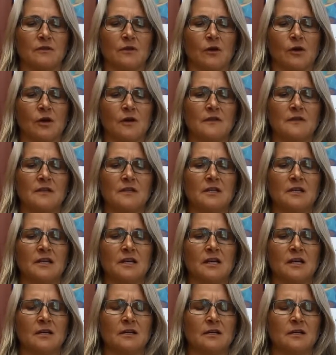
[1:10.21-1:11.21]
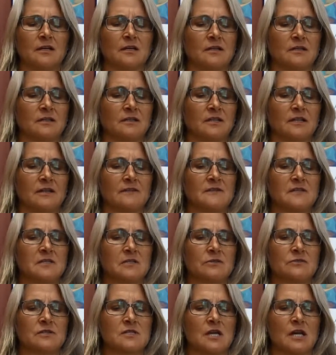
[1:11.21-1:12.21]
On the lifts,
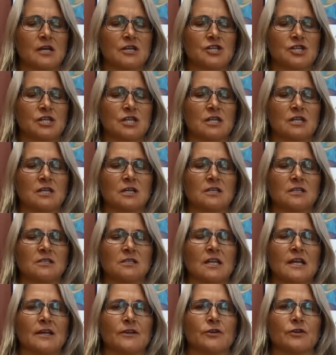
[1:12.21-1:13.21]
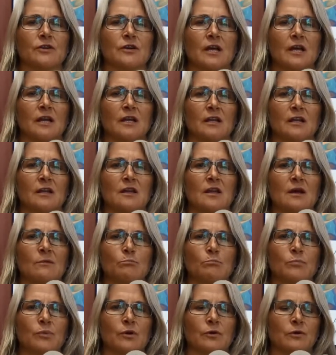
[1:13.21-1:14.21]
there's actually a letter and a
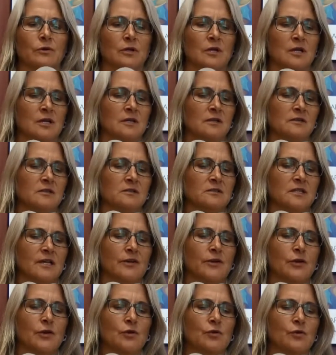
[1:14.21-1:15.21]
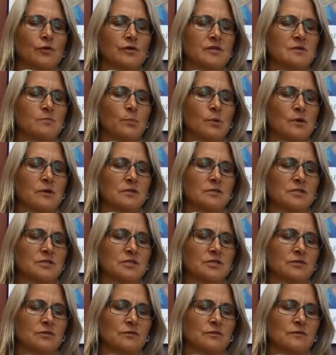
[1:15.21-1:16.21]
number. The letter corresponds
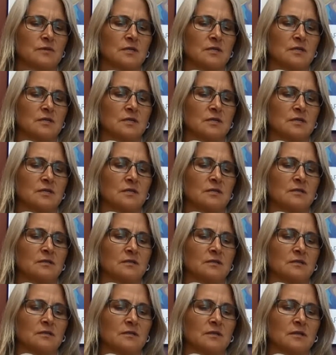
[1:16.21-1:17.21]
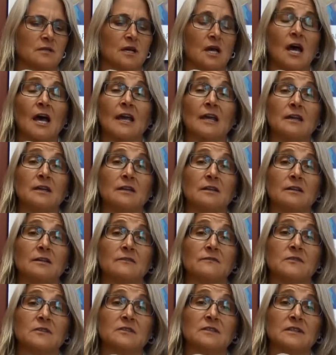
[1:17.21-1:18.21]
to the height
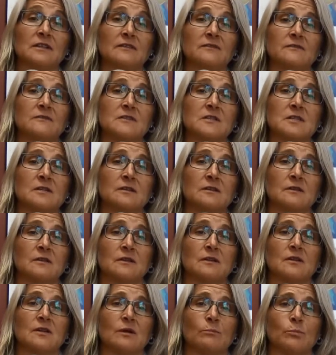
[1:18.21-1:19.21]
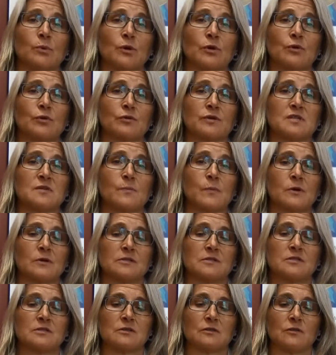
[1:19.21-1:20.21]
of the lift. The number
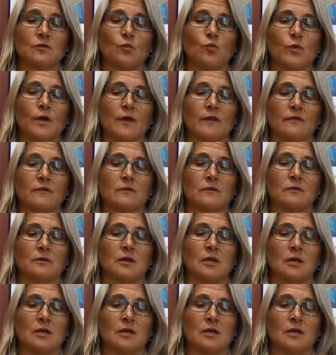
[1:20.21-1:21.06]
corresponds to the width.